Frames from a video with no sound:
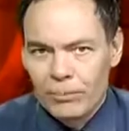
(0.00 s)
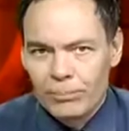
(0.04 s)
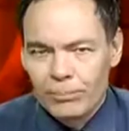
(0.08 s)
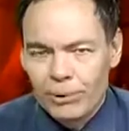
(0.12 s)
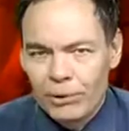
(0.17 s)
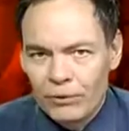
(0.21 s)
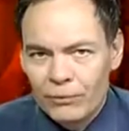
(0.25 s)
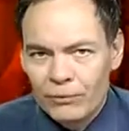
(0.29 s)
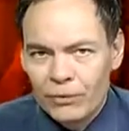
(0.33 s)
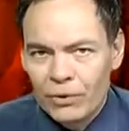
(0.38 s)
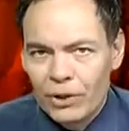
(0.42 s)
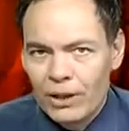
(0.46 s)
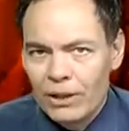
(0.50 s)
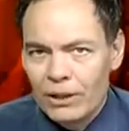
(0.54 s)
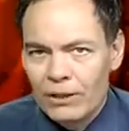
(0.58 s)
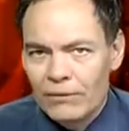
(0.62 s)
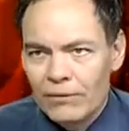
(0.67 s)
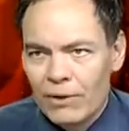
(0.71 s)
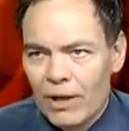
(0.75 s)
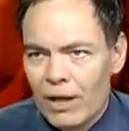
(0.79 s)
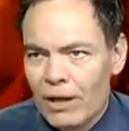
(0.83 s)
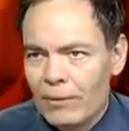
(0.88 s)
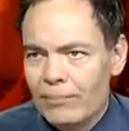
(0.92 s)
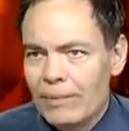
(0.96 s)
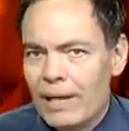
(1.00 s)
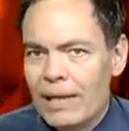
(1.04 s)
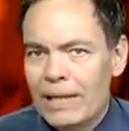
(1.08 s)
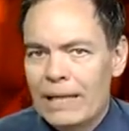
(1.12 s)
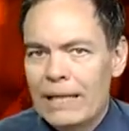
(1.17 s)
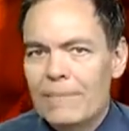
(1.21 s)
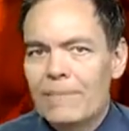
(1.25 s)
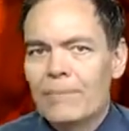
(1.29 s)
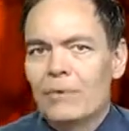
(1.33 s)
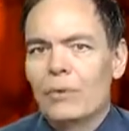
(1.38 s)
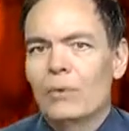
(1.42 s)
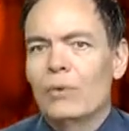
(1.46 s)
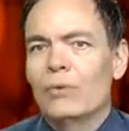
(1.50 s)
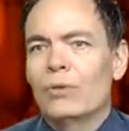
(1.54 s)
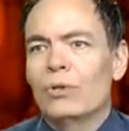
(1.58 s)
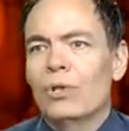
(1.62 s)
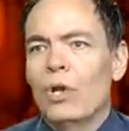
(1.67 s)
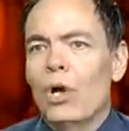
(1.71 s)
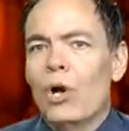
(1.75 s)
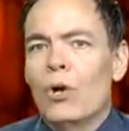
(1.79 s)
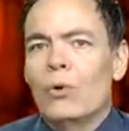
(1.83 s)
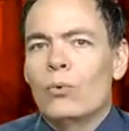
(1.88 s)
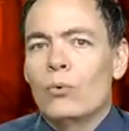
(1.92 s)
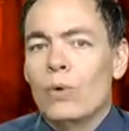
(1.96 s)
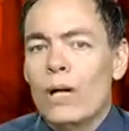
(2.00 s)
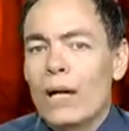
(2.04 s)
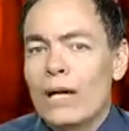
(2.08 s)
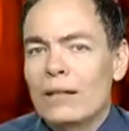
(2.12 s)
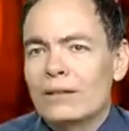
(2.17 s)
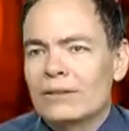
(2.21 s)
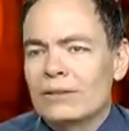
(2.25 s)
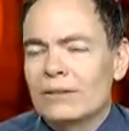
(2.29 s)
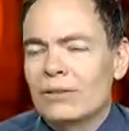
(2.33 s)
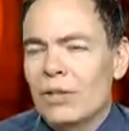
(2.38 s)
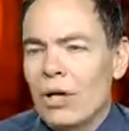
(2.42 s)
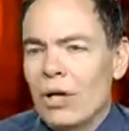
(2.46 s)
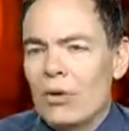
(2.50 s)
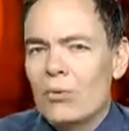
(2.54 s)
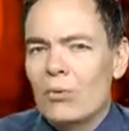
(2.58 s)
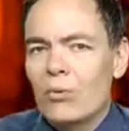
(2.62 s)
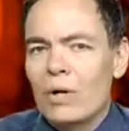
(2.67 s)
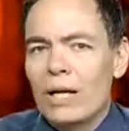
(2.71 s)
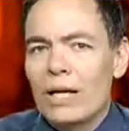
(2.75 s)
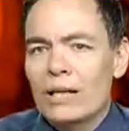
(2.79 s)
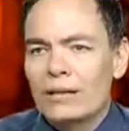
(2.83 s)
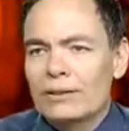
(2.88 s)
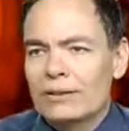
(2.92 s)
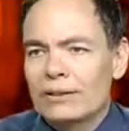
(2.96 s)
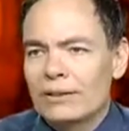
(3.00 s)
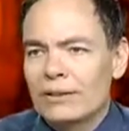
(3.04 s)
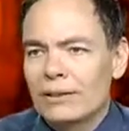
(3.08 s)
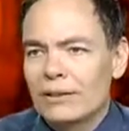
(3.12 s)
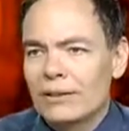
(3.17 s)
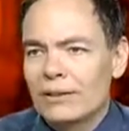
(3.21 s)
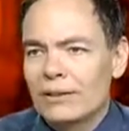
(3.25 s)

pilfering of all money with no risk, no risk.